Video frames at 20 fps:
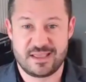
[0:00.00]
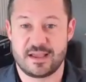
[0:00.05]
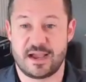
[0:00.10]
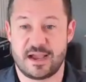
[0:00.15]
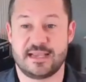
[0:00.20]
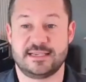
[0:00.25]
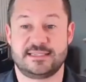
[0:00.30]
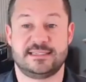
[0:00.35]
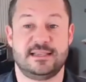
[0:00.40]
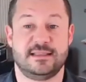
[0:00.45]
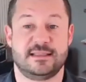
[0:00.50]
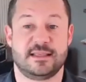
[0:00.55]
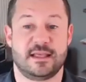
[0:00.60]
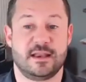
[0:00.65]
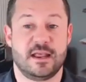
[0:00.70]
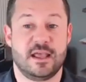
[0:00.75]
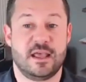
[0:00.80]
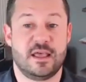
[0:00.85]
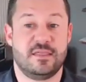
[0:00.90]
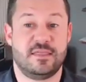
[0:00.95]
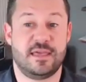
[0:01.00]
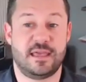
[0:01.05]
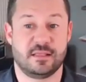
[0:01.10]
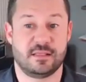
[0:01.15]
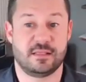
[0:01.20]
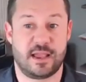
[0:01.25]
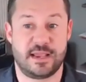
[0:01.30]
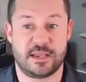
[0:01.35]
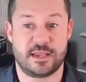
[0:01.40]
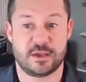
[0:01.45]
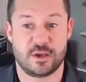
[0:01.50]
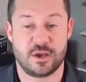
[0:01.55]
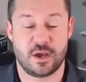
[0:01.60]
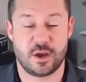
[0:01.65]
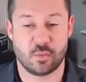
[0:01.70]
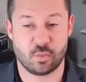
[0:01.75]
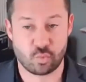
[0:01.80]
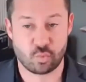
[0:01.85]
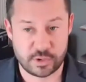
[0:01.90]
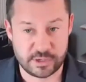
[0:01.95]
I see that they like
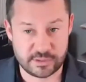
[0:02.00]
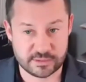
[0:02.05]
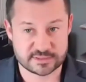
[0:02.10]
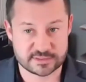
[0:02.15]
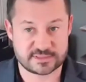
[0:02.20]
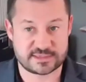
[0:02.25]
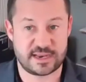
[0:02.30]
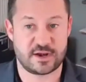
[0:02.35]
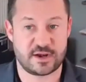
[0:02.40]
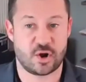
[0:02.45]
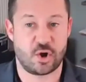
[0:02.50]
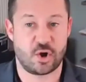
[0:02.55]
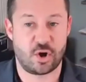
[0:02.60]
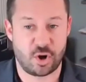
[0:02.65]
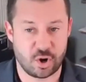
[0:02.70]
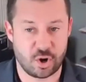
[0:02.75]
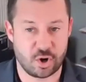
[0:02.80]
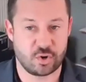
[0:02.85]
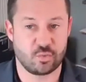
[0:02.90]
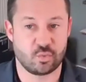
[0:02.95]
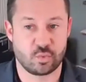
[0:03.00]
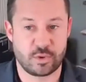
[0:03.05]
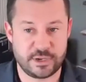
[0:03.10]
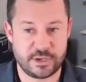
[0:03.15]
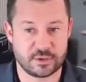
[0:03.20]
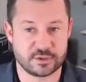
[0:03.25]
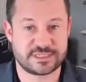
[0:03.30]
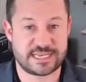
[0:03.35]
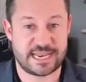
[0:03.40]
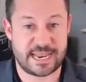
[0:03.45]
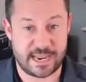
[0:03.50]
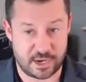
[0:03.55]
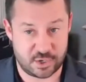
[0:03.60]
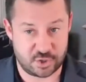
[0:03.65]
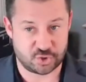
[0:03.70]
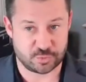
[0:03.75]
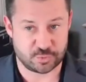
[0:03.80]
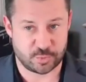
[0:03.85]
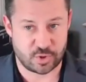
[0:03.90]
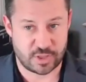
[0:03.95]
a real estate, a hard, real,
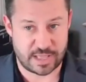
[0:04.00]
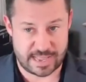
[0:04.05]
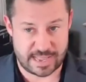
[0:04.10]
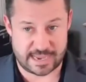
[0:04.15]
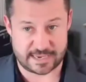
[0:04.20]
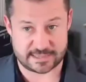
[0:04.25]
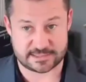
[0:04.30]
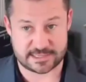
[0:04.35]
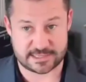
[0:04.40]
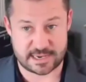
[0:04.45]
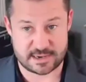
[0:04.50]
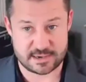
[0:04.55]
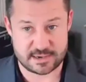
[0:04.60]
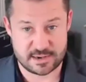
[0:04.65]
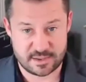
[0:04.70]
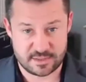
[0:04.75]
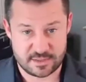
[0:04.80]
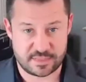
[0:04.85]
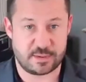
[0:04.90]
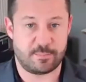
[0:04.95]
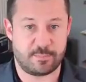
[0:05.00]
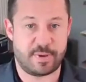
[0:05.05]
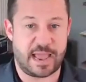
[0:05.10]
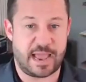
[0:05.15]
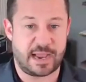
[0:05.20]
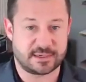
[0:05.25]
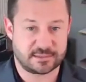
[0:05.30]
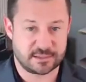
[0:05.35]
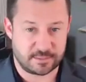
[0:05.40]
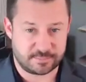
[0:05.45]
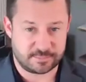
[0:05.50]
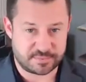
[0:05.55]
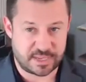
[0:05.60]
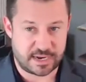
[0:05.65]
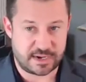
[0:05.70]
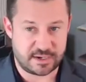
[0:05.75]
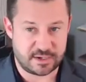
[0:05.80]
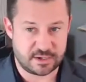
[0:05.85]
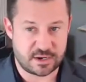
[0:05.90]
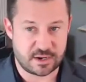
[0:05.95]
tangible asset that backs up
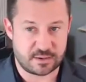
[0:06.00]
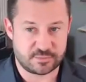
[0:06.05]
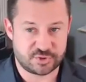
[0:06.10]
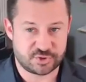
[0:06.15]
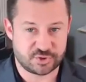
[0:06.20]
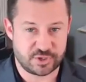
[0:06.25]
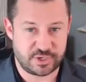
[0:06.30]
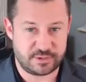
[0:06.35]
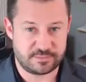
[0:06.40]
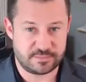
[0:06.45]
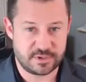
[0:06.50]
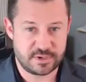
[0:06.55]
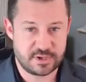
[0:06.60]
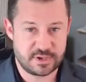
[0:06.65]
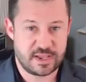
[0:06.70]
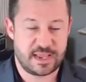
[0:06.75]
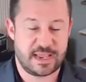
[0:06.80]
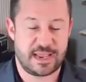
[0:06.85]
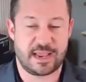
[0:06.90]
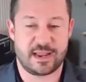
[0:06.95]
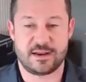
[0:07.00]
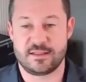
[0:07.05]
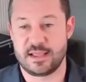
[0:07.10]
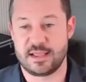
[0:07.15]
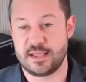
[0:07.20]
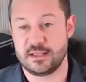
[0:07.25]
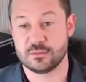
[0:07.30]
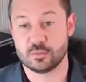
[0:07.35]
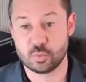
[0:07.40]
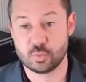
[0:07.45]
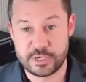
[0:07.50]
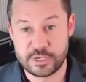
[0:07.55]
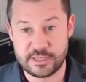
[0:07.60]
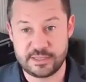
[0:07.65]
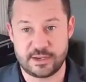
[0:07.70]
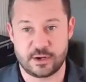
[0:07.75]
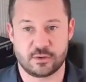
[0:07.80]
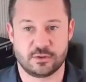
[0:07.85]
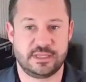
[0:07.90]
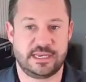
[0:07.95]
that income stream. And they
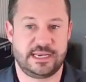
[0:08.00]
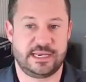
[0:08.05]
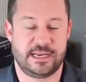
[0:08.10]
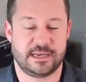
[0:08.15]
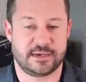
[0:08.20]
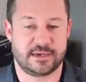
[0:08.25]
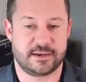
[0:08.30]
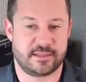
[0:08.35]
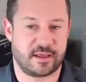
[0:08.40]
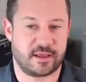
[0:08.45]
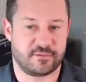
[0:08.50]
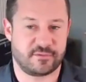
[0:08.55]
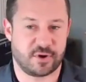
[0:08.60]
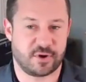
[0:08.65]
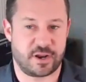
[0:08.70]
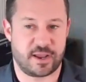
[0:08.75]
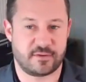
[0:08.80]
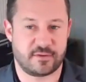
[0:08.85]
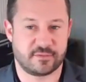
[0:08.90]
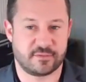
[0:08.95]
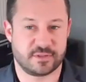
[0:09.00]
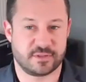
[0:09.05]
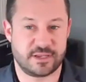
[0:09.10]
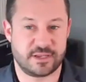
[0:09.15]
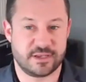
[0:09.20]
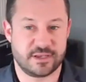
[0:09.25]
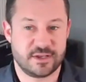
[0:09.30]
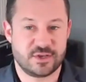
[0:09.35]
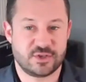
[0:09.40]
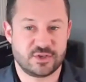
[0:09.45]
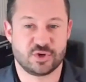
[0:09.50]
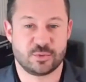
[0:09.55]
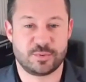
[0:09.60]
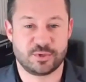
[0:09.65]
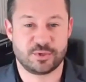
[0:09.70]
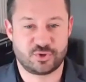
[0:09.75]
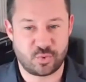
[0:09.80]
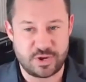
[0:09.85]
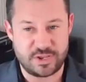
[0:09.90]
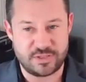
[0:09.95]
really are leaning into that very heavily. So
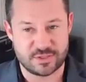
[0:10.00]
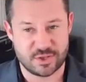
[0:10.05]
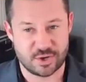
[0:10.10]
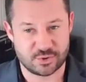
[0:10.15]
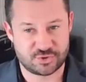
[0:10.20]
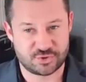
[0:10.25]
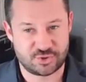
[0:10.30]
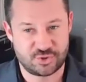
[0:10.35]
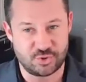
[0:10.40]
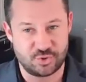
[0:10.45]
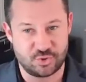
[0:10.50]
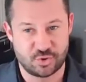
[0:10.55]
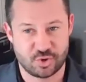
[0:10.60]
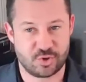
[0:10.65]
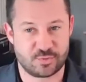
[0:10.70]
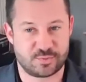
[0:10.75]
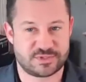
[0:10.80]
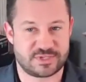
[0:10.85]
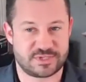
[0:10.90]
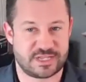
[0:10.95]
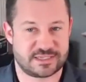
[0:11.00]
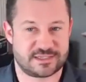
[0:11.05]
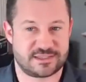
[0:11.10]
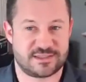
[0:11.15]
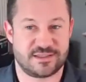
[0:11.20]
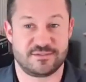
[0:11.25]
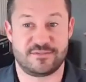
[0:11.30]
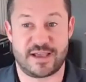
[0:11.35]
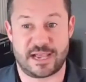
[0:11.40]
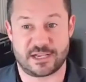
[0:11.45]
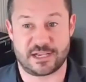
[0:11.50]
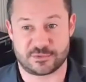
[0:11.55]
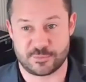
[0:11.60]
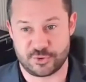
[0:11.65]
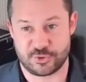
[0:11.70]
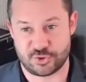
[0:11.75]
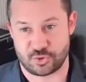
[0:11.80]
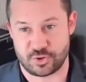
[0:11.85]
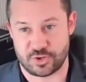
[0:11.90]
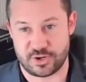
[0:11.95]
between those two groups, that's the vast
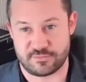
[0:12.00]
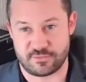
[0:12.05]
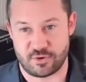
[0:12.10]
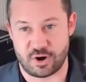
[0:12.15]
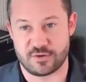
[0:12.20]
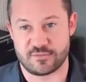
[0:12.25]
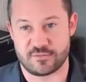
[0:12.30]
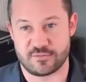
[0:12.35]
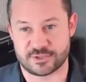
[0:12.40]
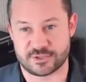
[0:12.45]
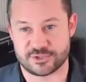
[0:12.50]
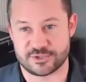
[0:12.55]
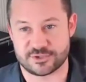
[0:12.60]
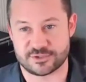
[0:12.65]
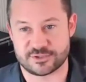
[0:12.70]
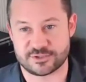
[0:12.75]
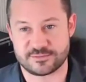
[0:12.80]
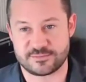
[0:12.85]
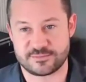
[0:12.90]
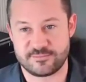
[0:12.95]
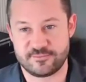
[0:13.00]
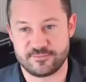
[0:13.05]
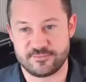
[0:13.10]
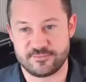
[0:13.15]
majority of our investors.